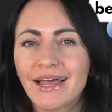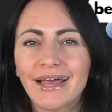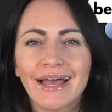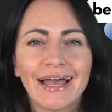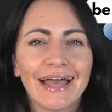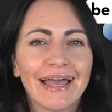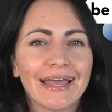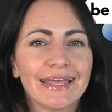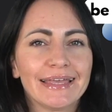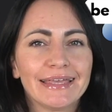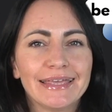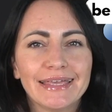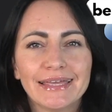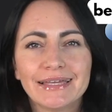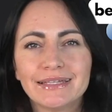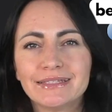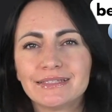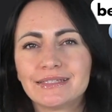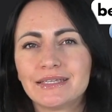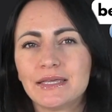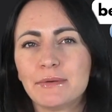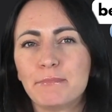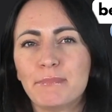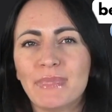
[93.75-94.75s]
I can't
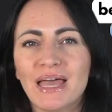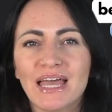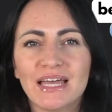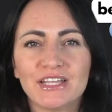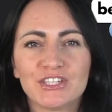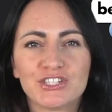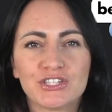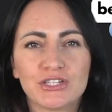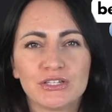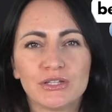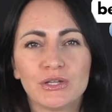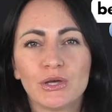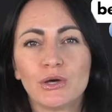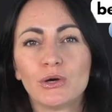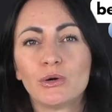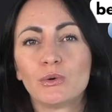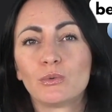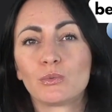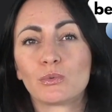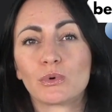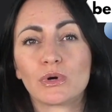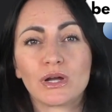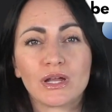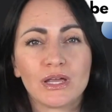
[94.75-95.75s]
imagine
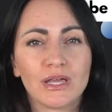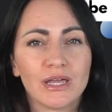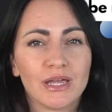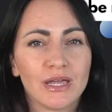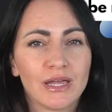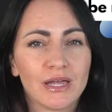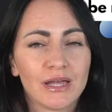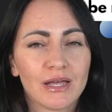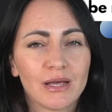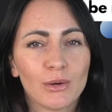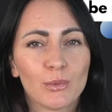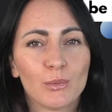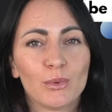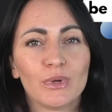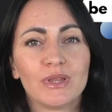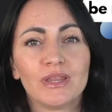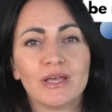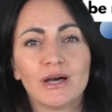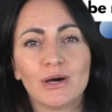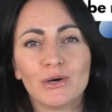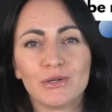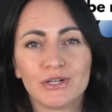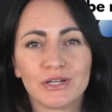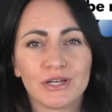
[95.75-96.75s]
working
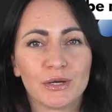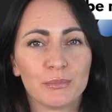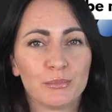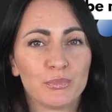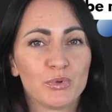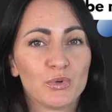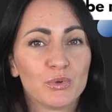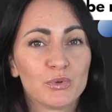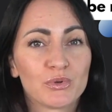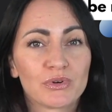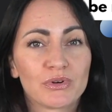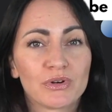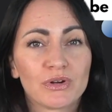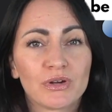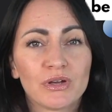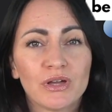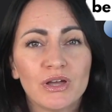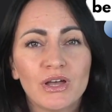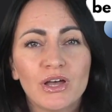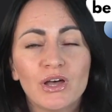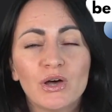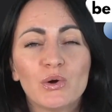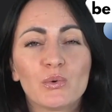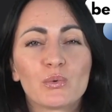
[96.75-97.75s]
without a computer
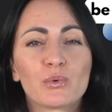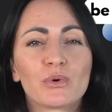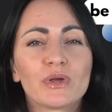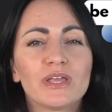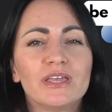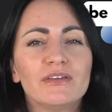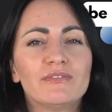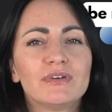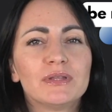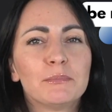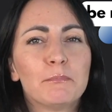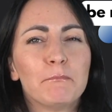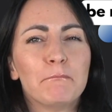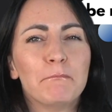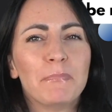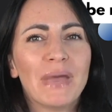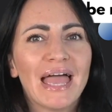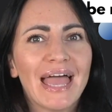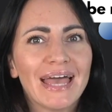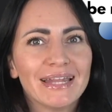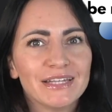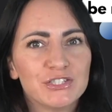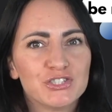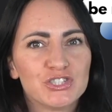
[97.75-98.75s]
or even
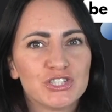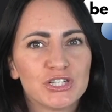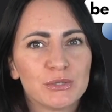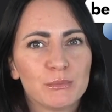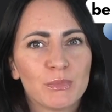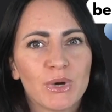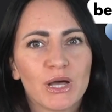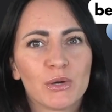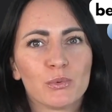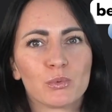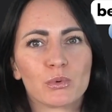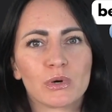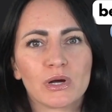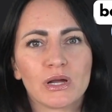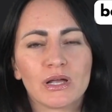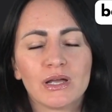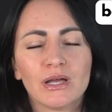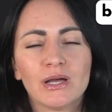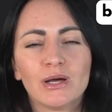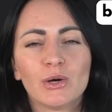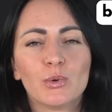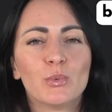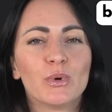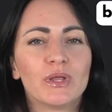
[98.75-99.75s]
managing my work
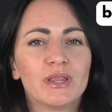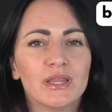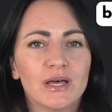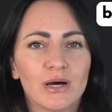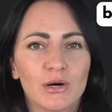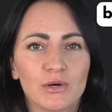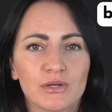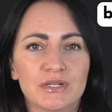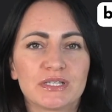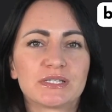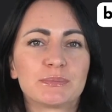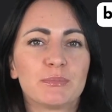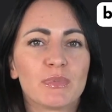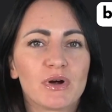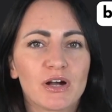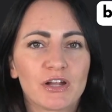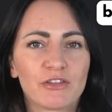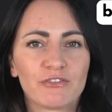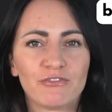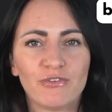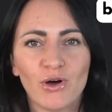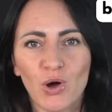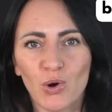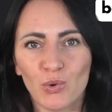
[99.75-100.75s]
without a
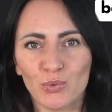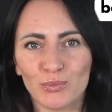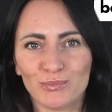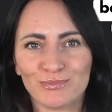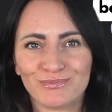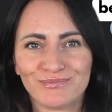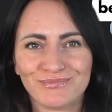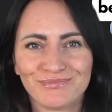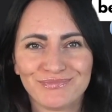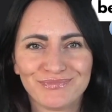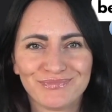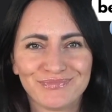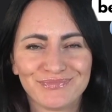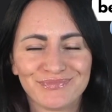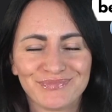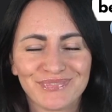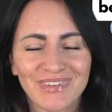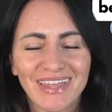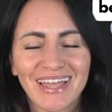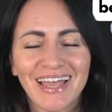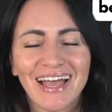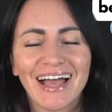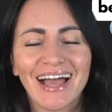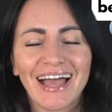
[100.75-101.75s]
smartphone.
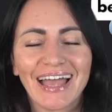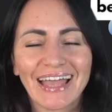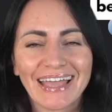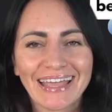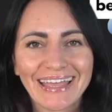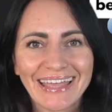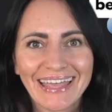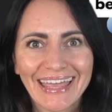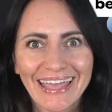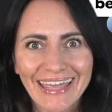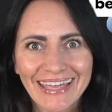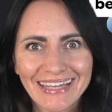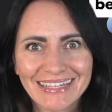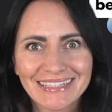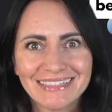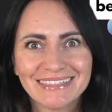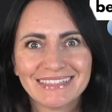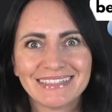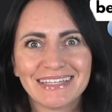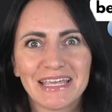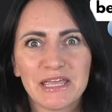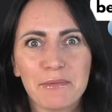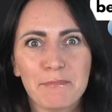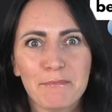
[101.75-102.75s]
I can't
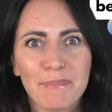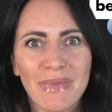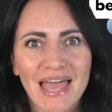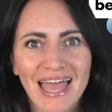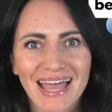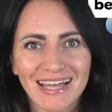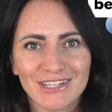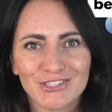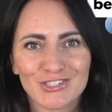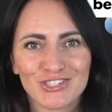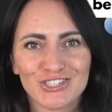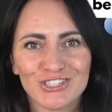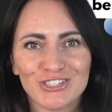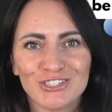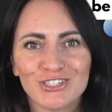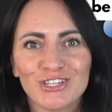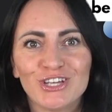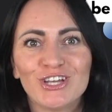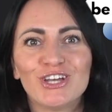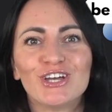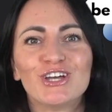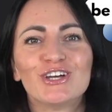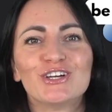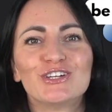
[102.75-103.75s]
imagine
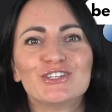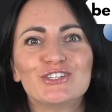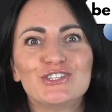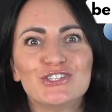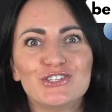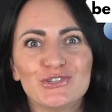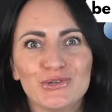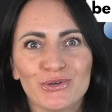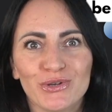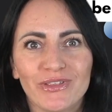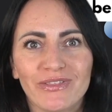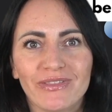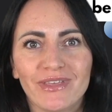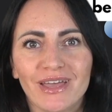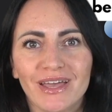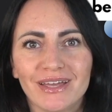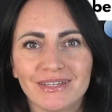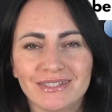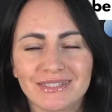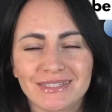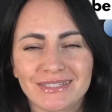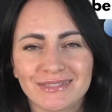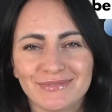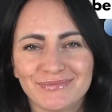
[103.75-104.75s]
doing
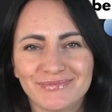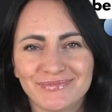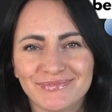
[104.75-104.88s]
this.